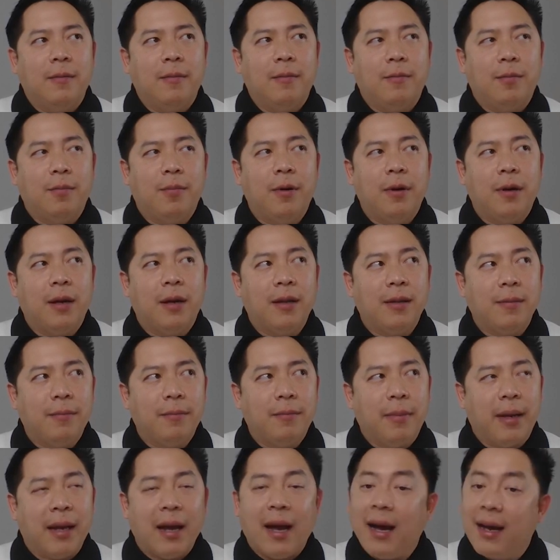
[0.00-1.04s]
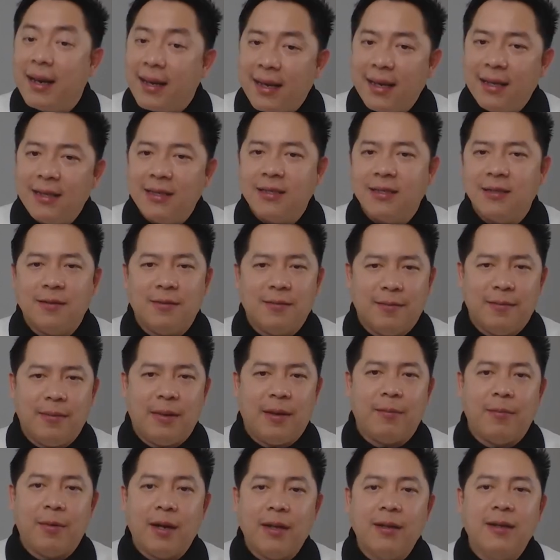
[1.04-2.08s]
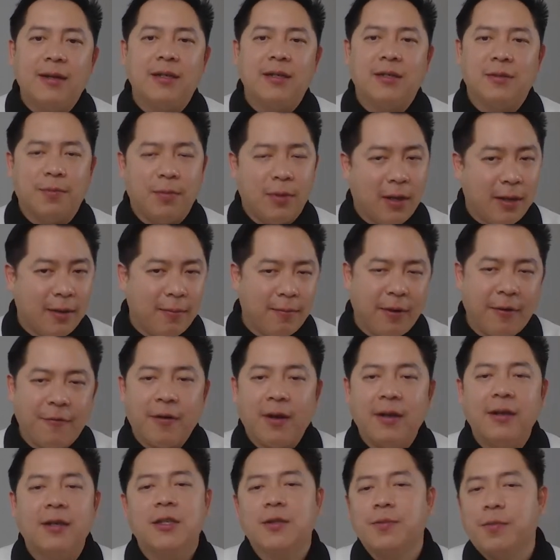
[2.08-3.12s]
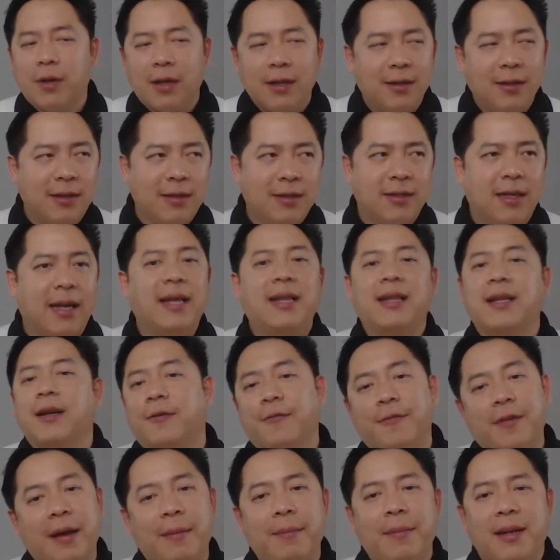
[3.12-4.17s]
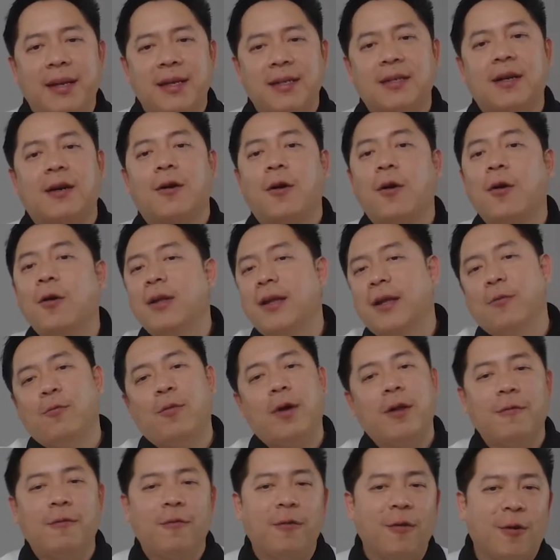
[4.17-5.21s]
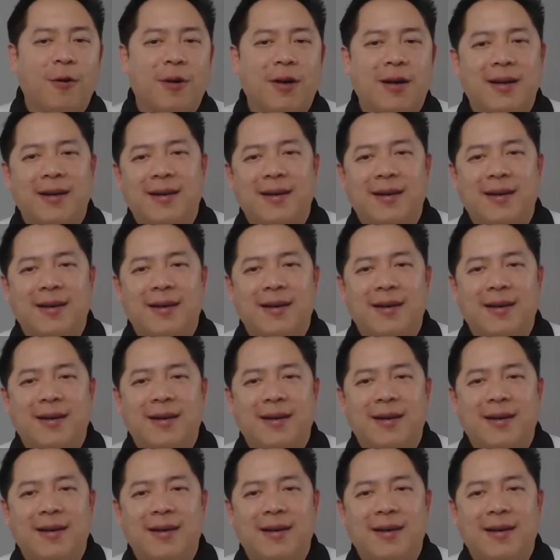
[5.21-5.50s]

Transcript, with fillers: bro my uncles, my brothers, bro my father's brothers, and their families are all in one floor.